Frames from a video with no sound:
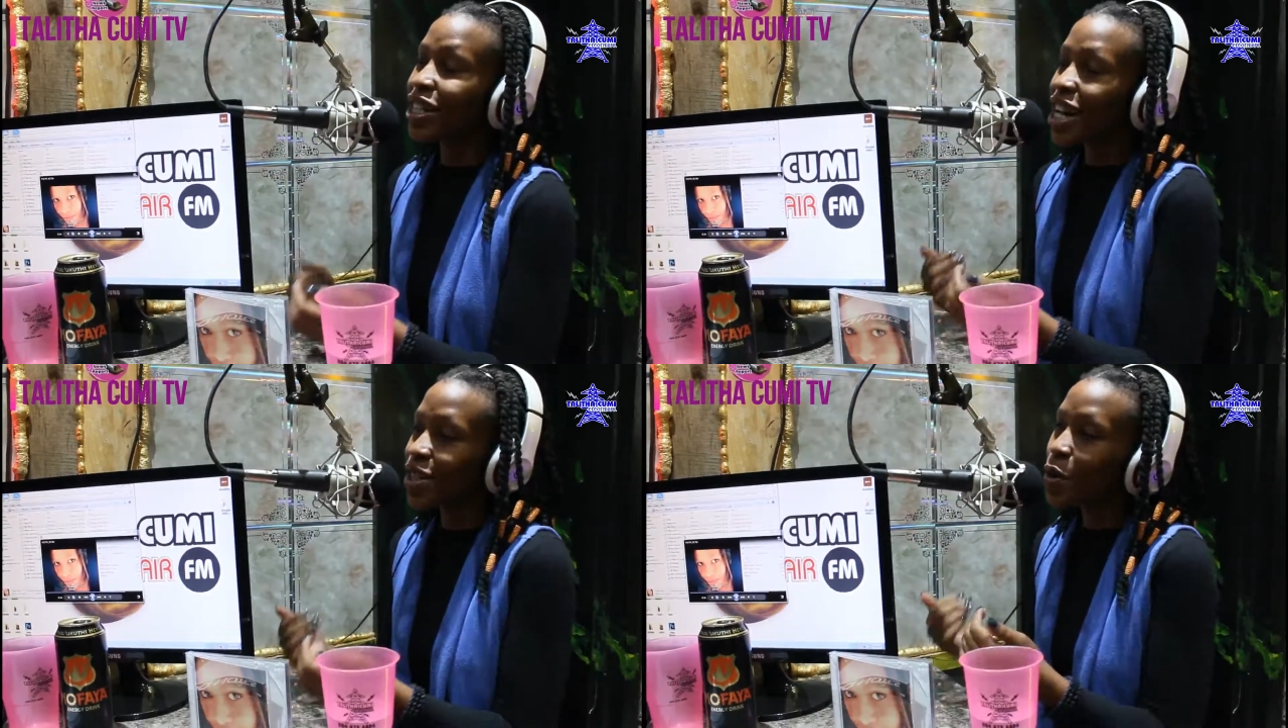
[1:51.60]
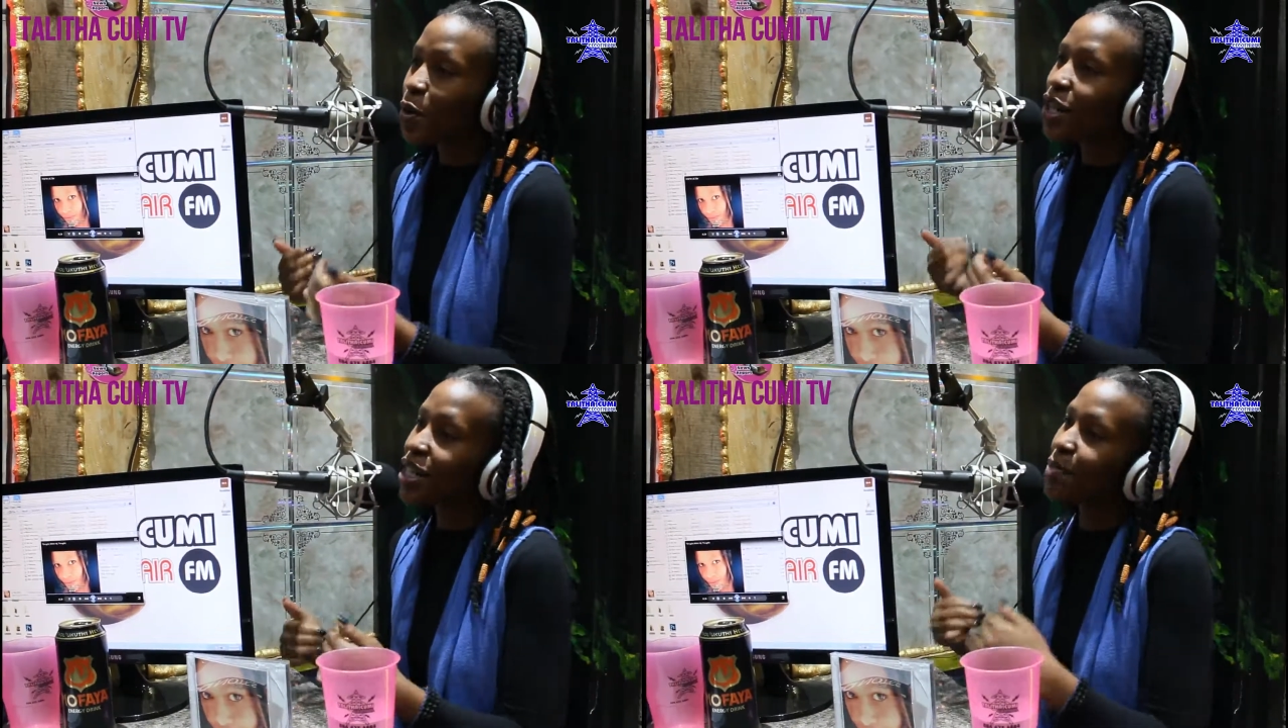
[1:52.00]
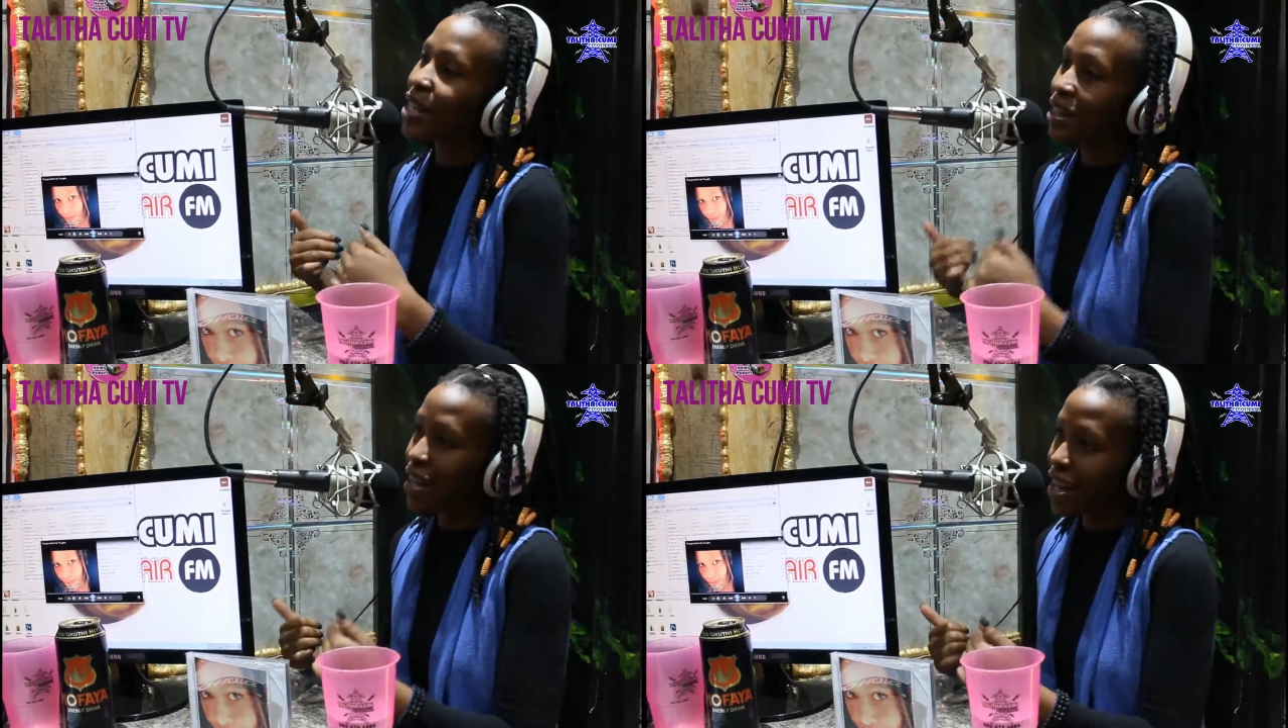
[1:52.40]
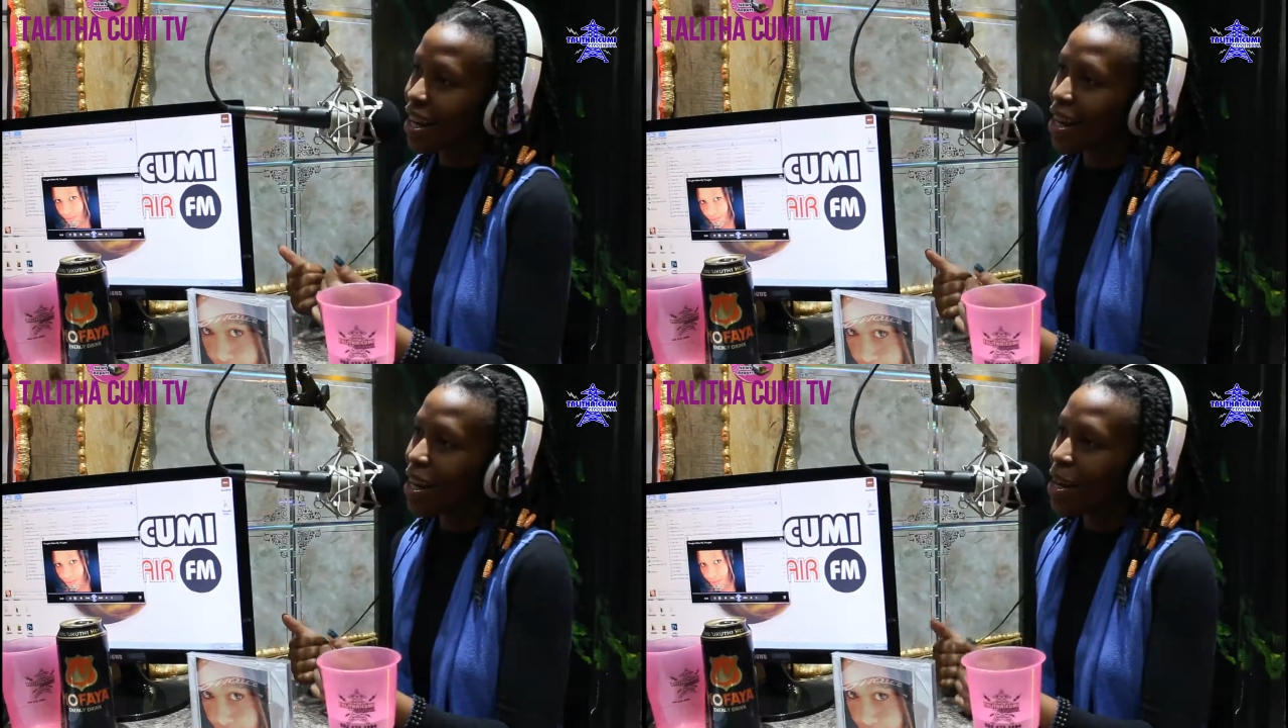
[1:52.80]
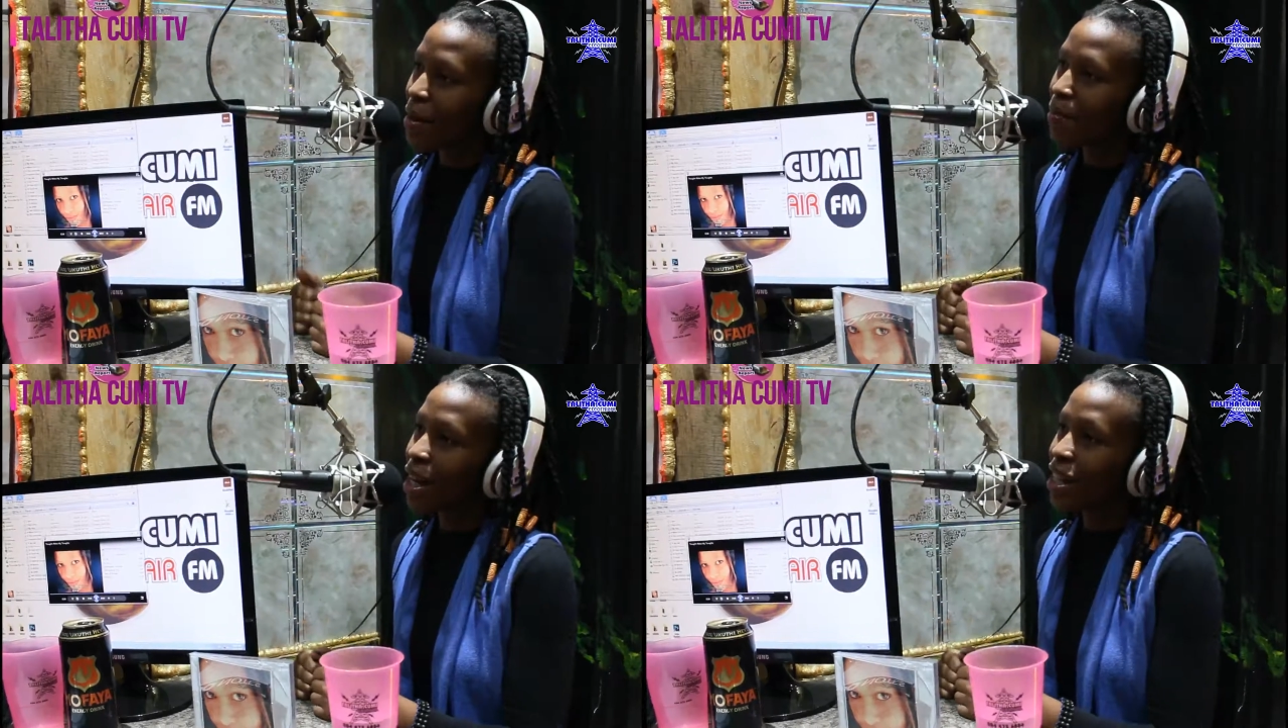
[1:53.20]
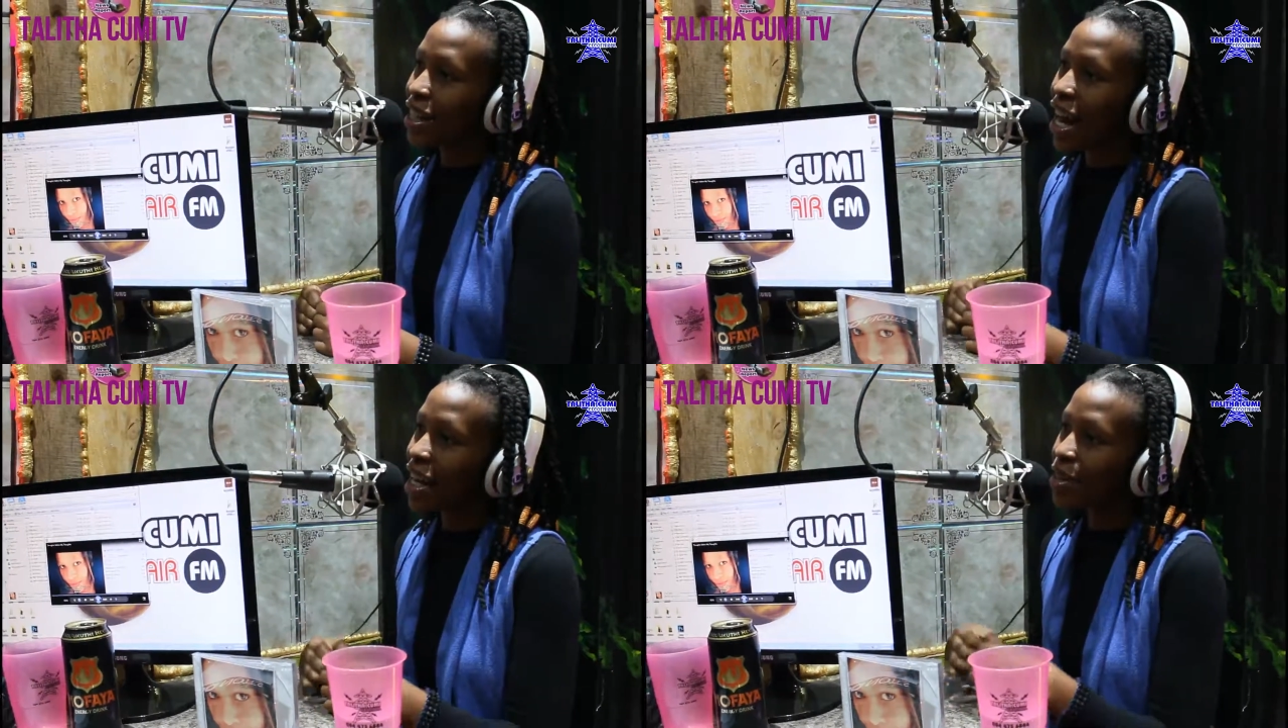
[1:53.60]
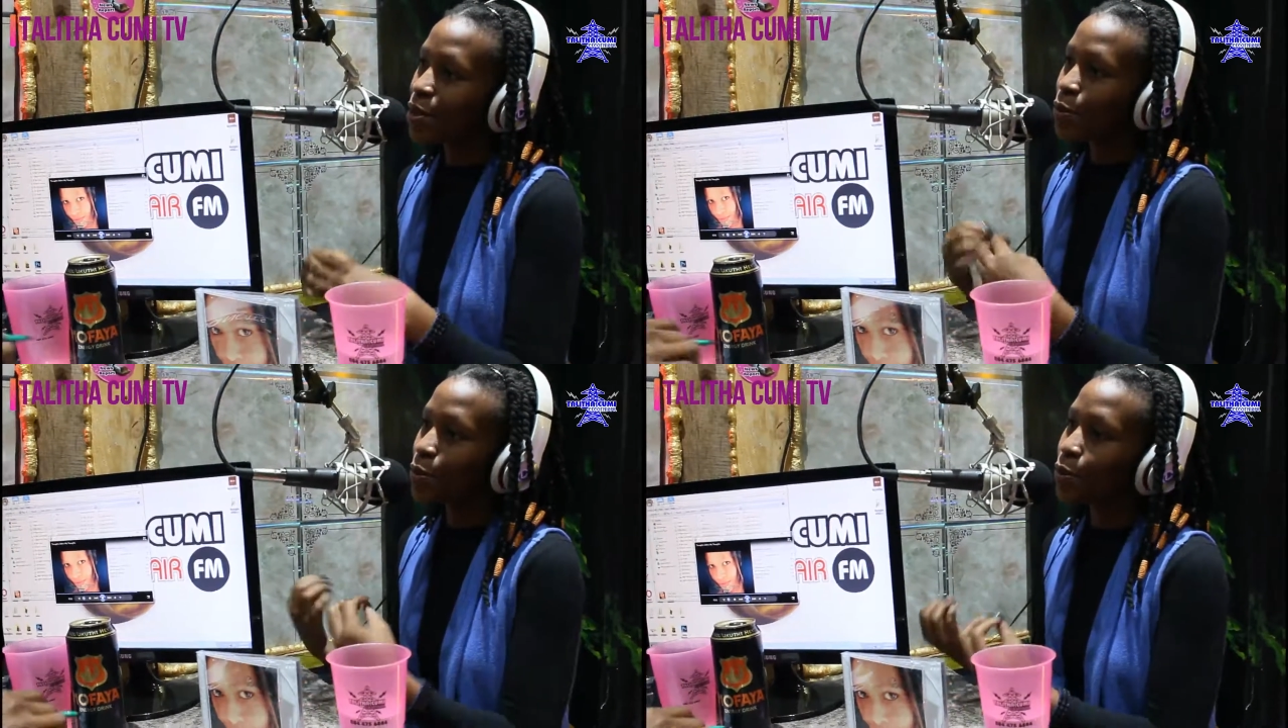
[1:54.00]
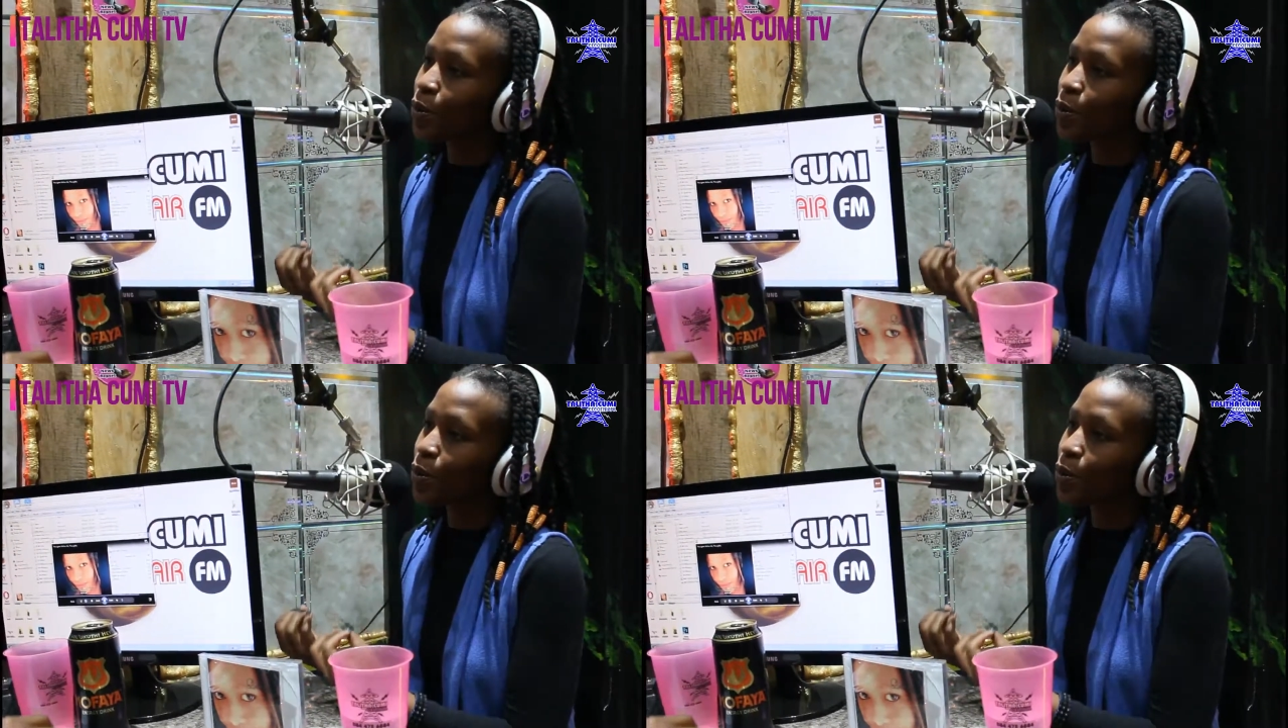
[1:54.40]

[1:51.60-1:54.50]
It has always been there, but it had to